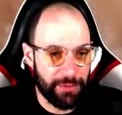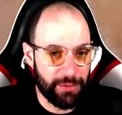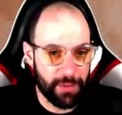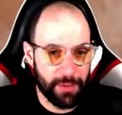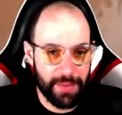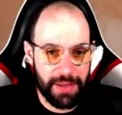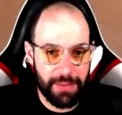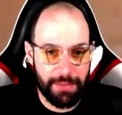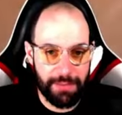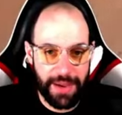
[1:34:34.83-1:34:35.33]
I
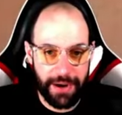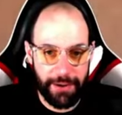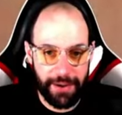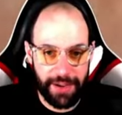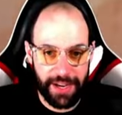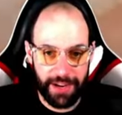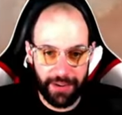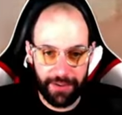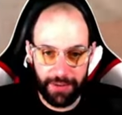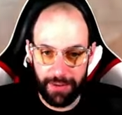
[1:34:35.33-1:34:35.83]
will be very
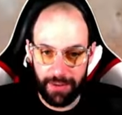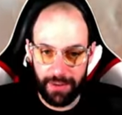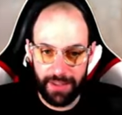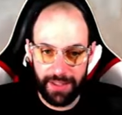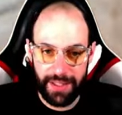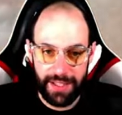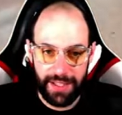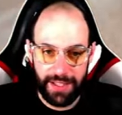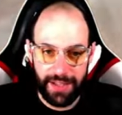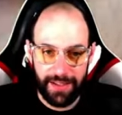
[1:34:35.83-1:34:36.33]
careful
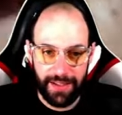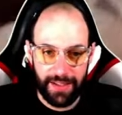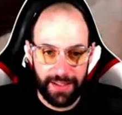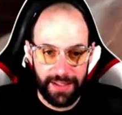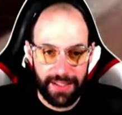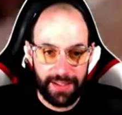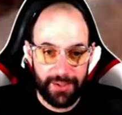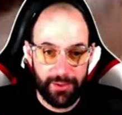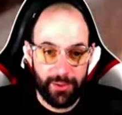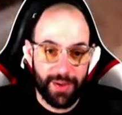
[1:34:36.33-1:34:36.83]

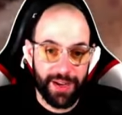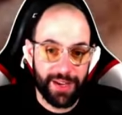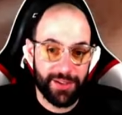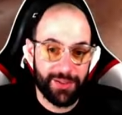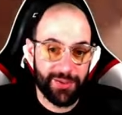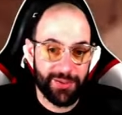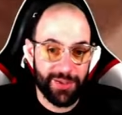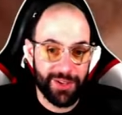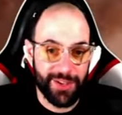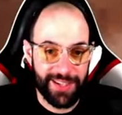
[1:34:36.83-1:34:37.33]
trying
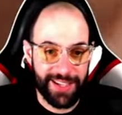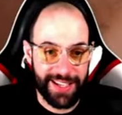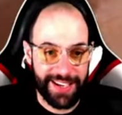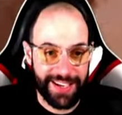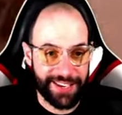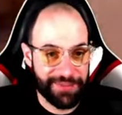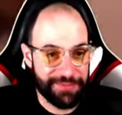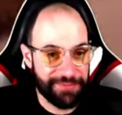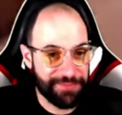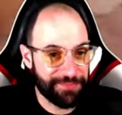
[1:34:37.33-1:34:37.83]
to don't
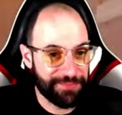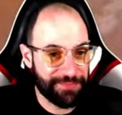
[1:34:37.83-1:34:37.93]
die.